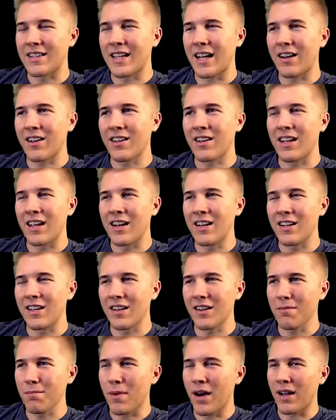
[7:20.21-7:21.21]
Italian
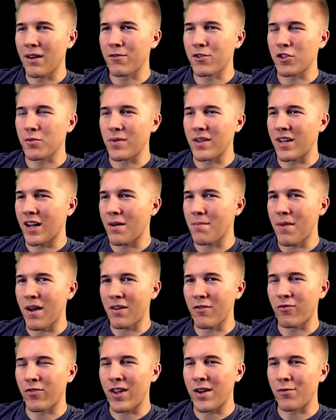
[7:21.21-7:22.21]
India might have just become
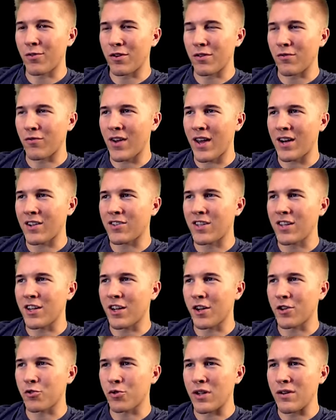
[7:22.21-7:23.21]
my favorite fantasy
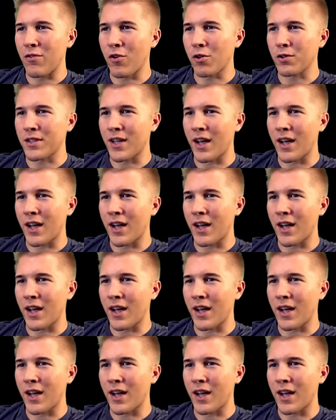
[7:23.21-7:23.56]
country of all